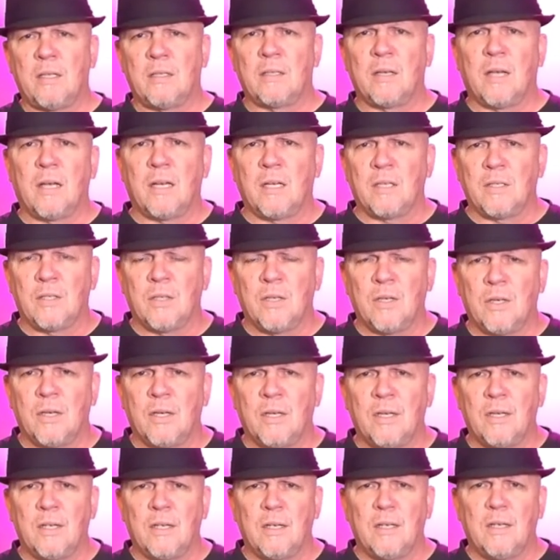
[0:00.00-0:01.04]
design is
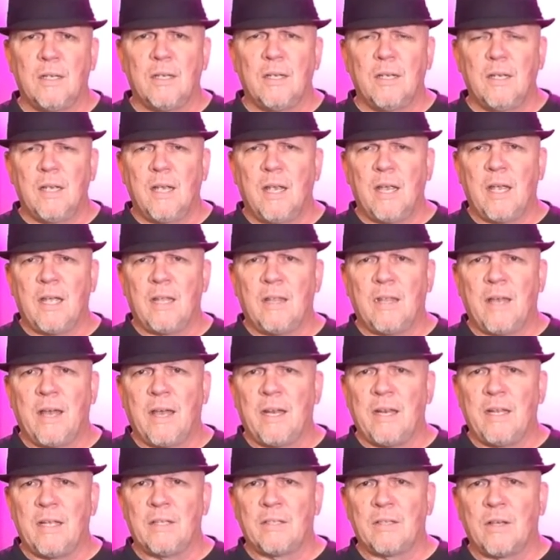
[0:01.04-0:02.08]
good, and
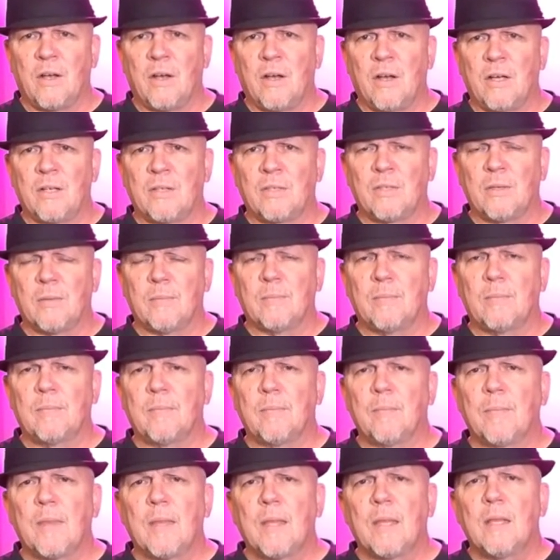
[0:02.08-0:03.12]
that is awesome.
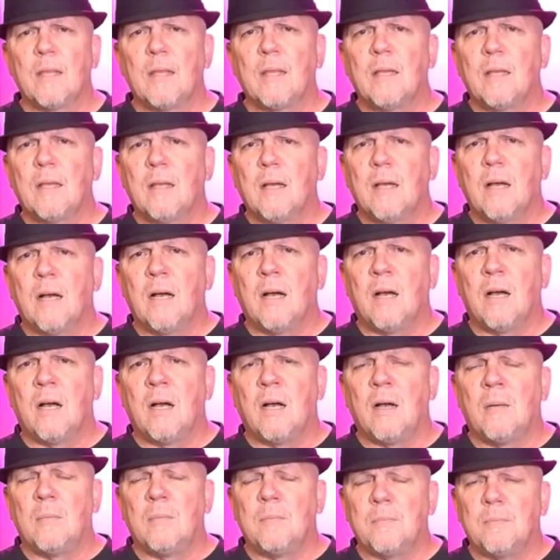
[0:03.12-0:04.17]

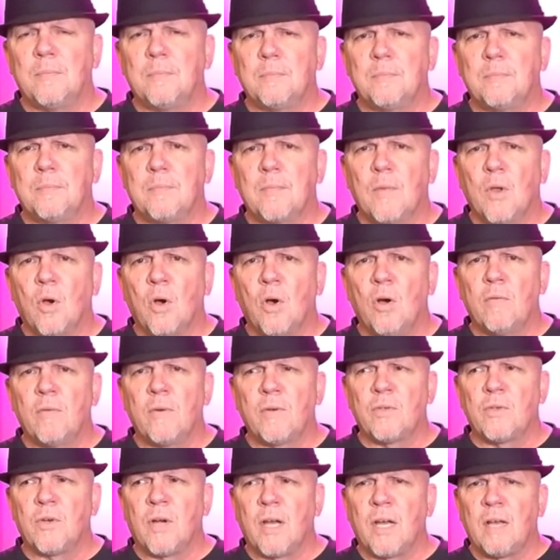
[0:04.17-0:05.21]
Um,
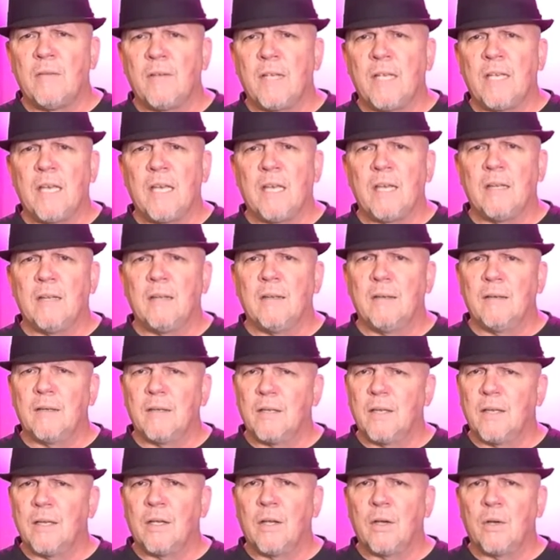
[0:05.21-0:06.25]
Overdrive, again,
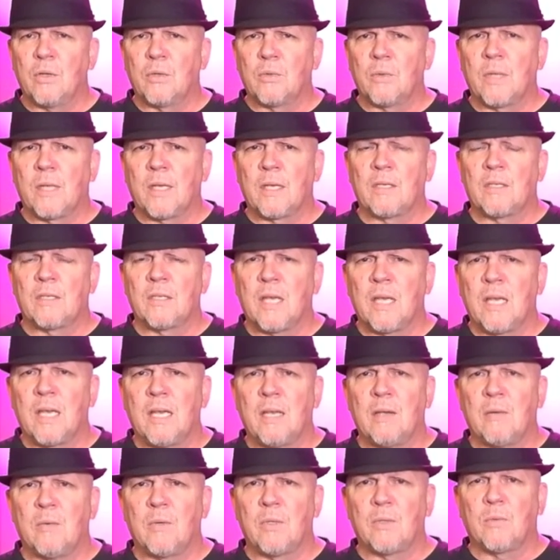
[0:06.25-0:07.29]
it goes without
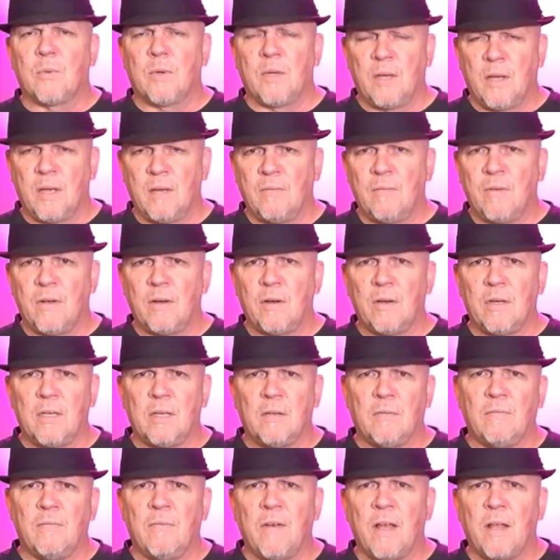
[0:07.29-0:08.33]
saying, was what a very
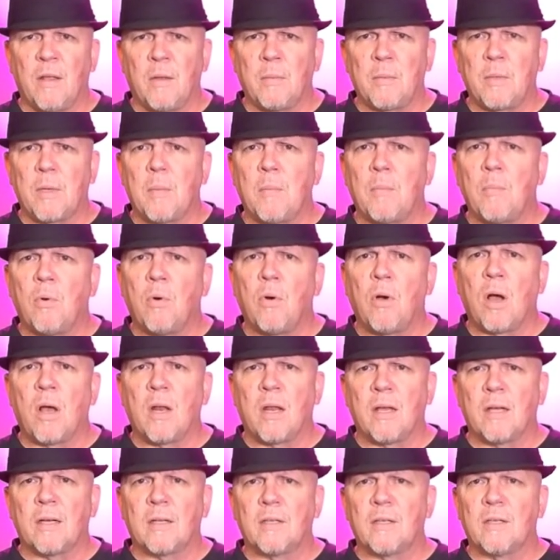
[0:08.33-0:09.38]
developed
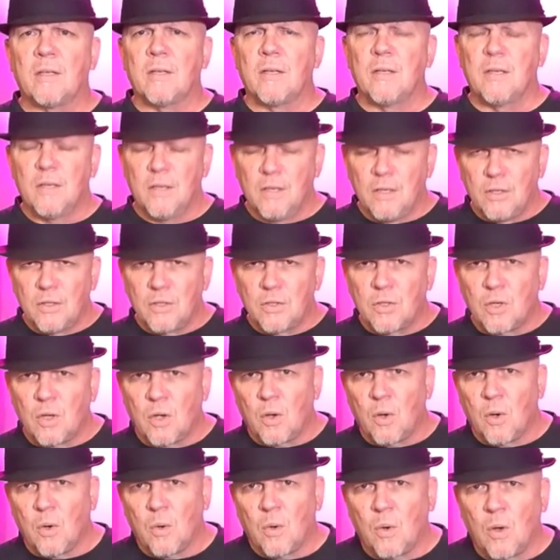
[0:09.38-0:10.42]
product.
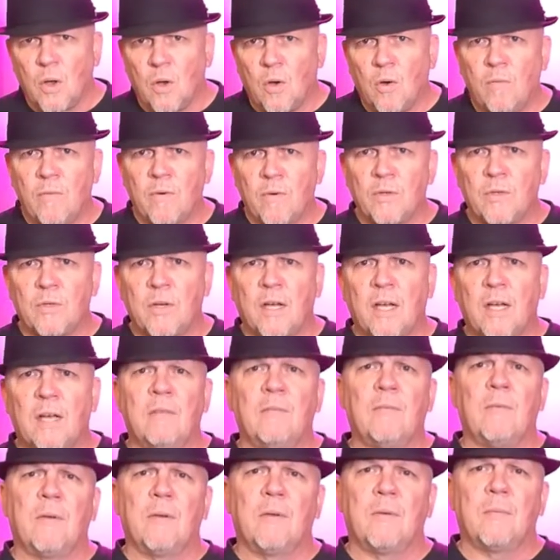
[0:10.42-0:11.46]
So
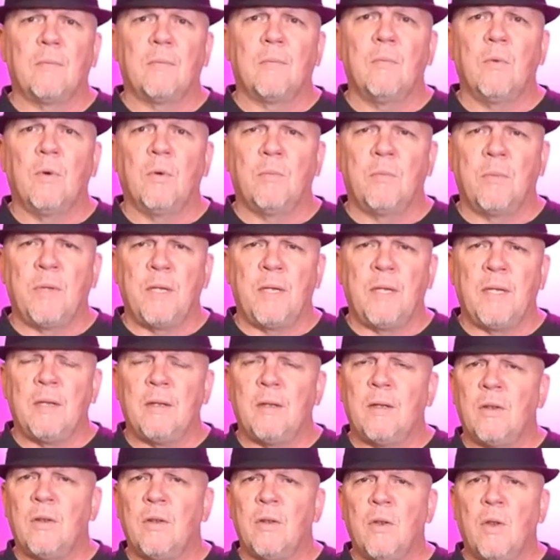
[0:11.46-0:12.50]
Overdrive will be
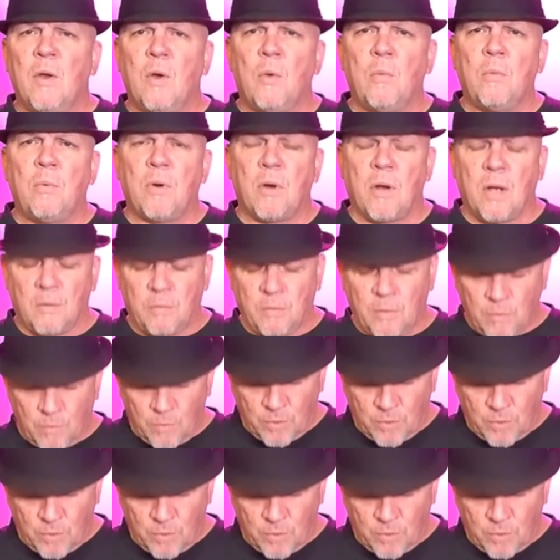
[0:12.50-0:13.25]
no problem